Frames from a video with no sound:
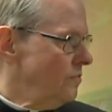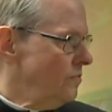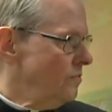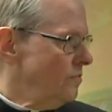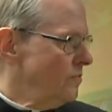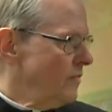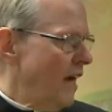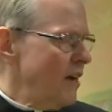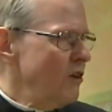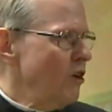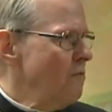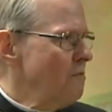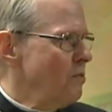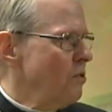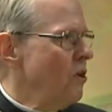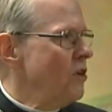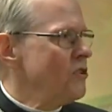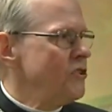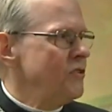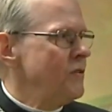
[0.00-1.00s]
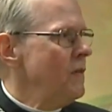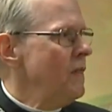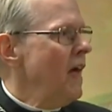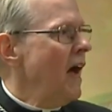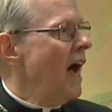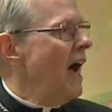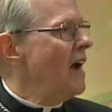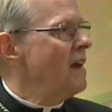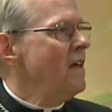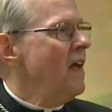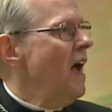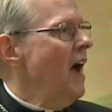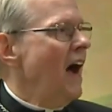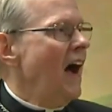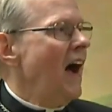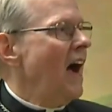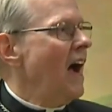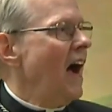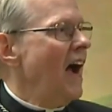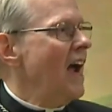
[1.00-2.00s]
Uh, I don't push, the I,
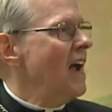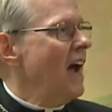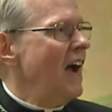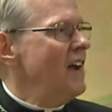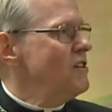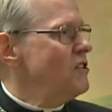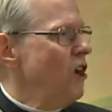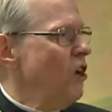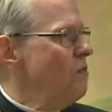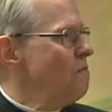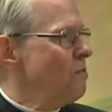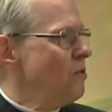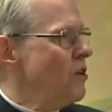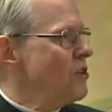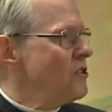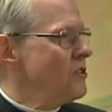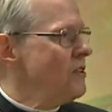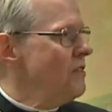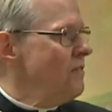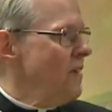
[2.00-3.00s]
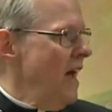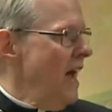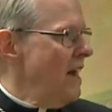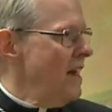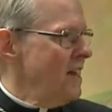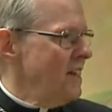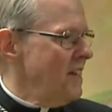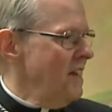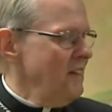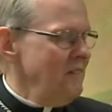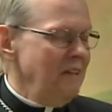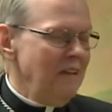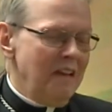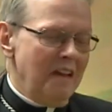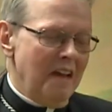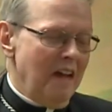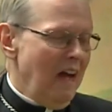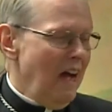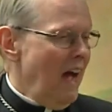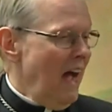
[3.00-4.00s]
Vatican I, I don't push the Vatican.
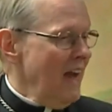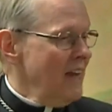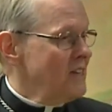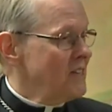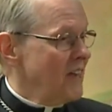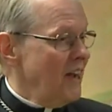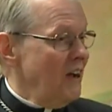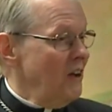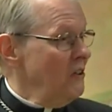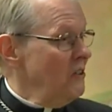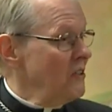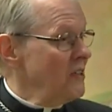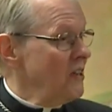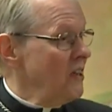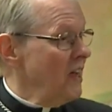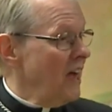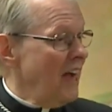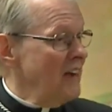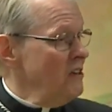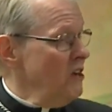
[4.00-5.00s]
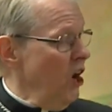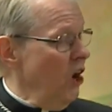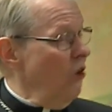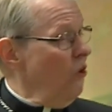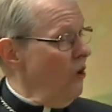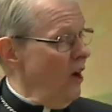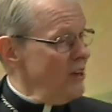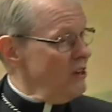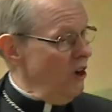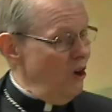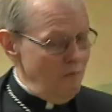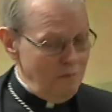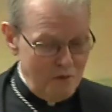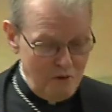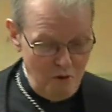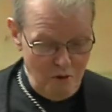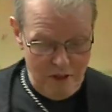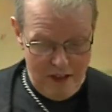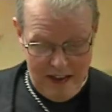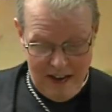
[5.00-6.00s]
I tell the, I, no, I don't
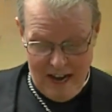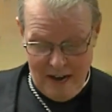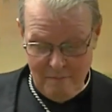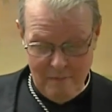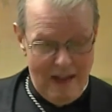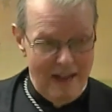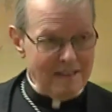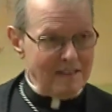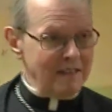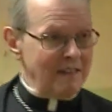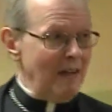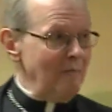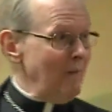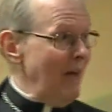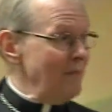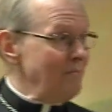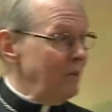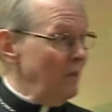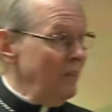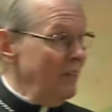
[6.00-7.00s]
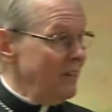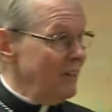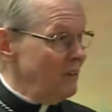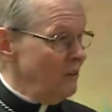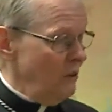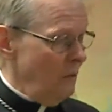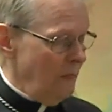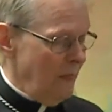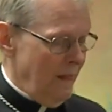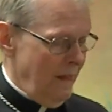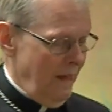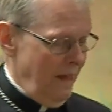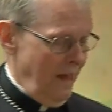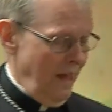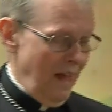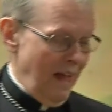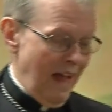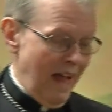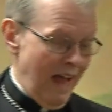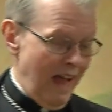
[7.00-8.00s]
do that. I'm not, I'm not political.
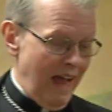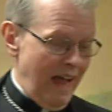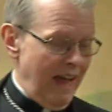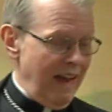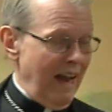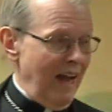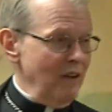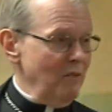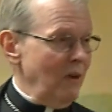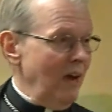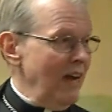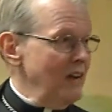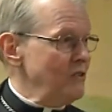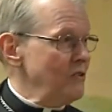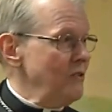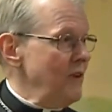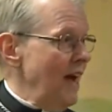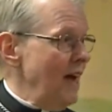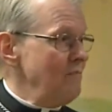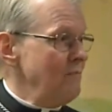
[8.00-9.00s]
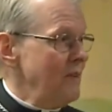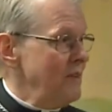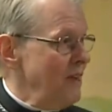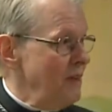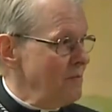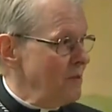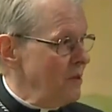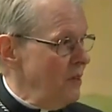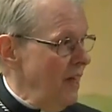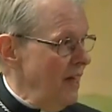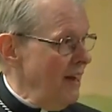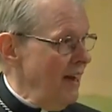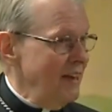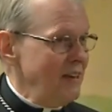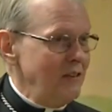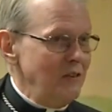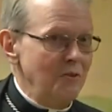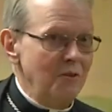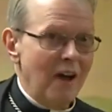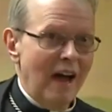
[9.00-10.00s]
Uh, And I, I do not manipulate,
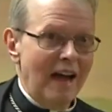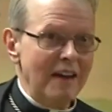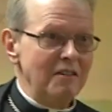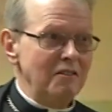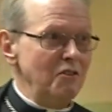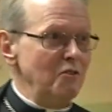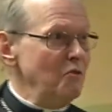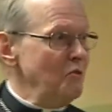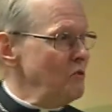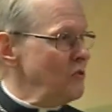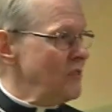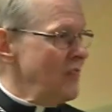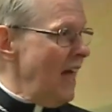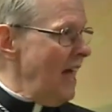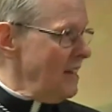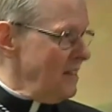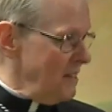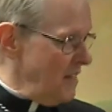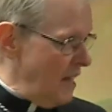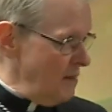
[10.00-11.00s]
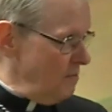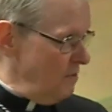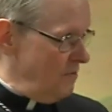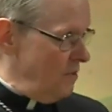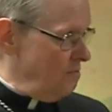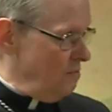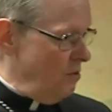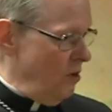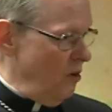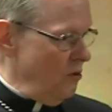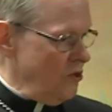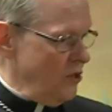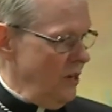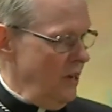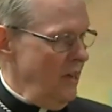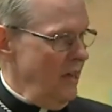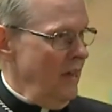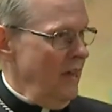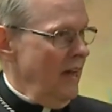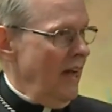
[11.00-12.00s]
I do not use that type of approach.
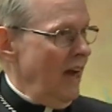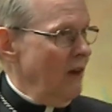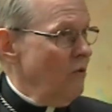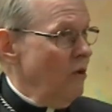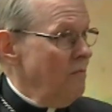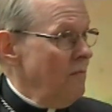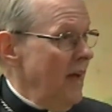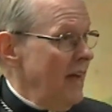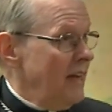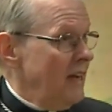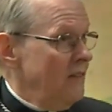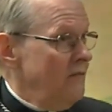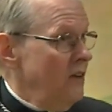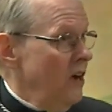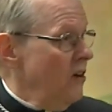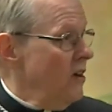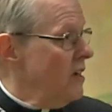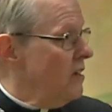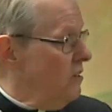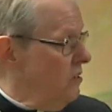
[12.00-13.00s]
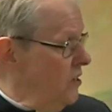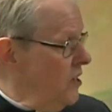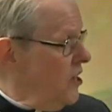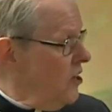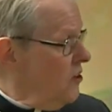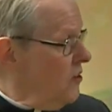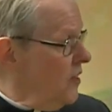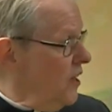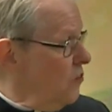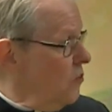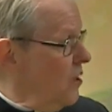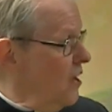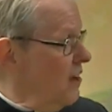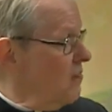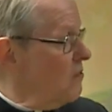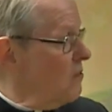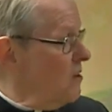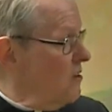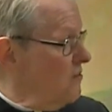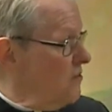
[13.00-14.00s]
I will make it very clear that
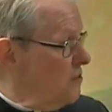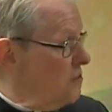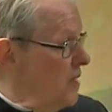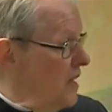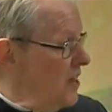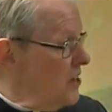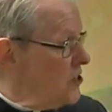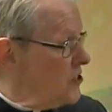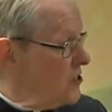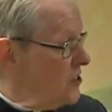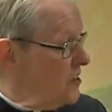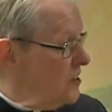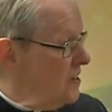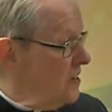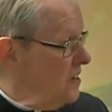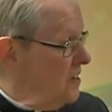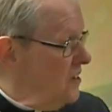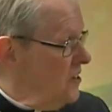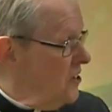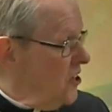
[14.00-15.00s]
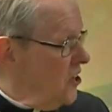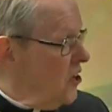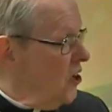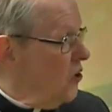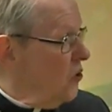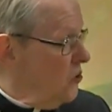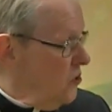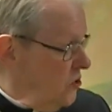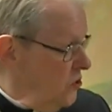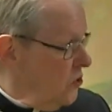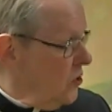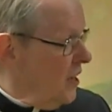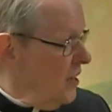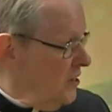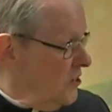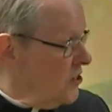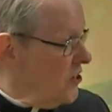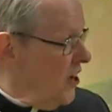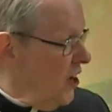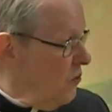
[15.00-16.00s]
whatever information, you know, you
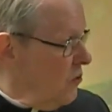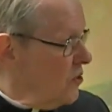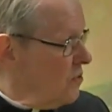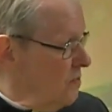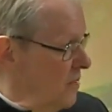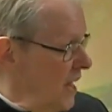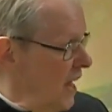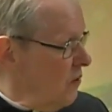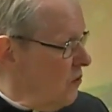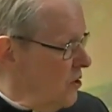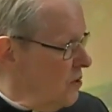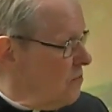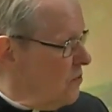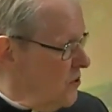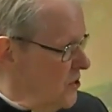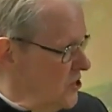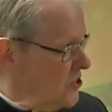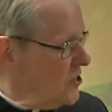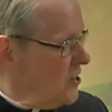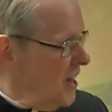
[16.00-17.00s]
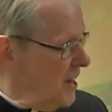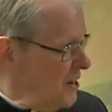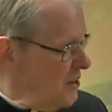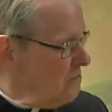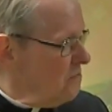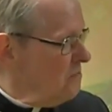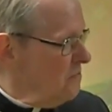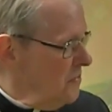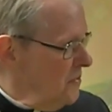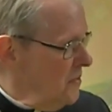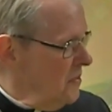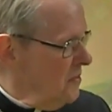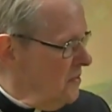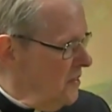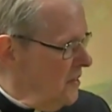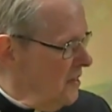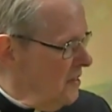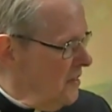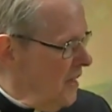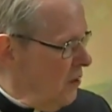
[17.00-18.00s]
can share with me, I would appreciate it.
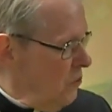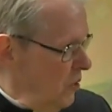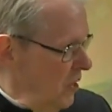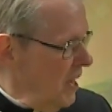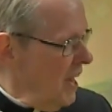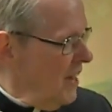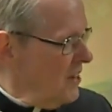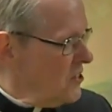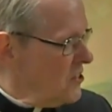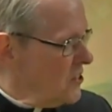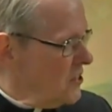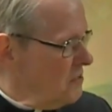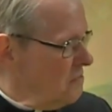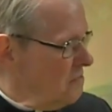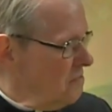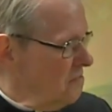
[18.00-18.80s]
I will ask.